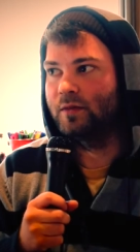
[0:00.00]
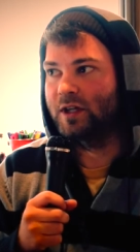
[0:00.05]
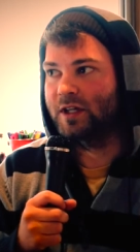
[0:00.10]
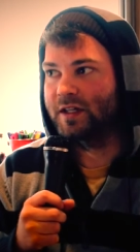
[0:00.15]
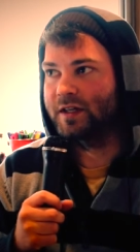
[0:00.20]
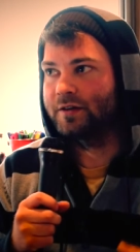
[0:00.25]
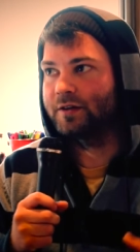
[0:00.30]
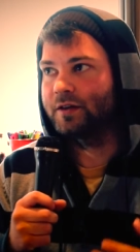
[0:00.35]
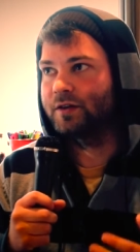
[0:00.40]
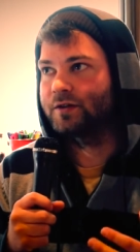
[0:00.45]

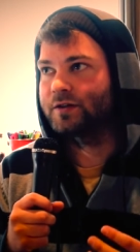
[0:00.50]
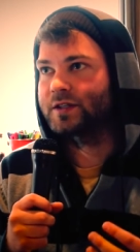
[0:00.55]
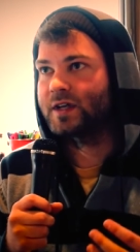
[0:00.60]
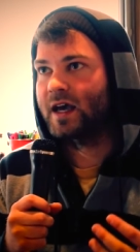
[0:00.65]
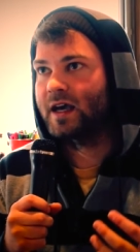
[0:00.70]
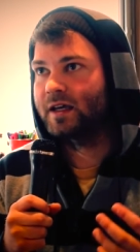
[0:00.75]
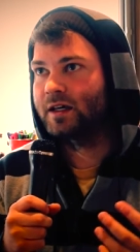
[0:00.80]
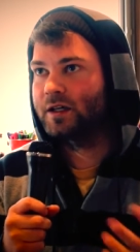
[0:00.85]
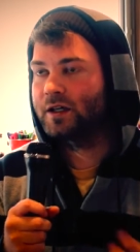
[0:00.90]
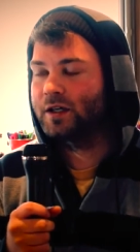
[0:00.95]

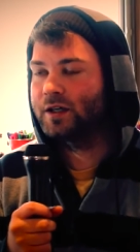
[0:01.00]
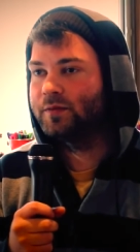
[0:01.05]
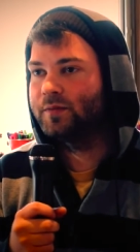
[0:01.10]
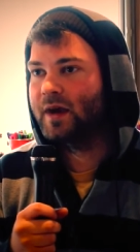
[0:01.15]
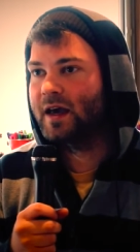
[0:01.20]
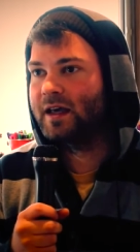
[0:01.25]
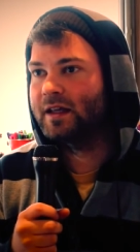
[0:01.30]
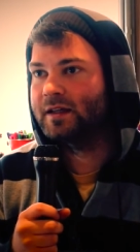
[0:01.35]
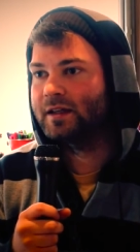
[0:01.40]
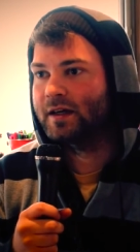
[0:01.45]
materials I could
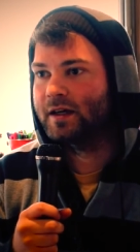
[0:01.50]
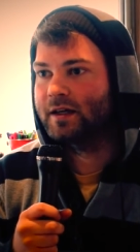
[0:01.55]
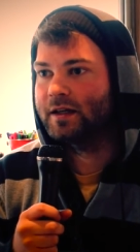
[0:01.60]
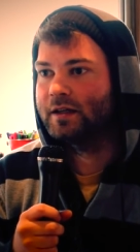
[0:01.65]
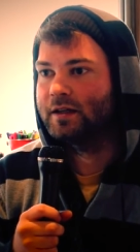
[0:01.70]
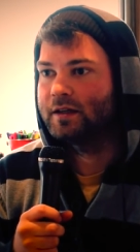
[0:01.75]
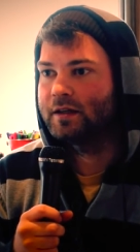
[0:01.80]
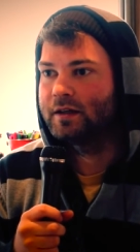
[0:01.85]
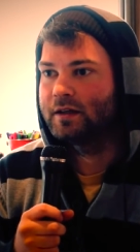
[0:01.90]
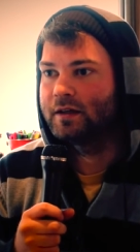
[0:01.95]
paint on.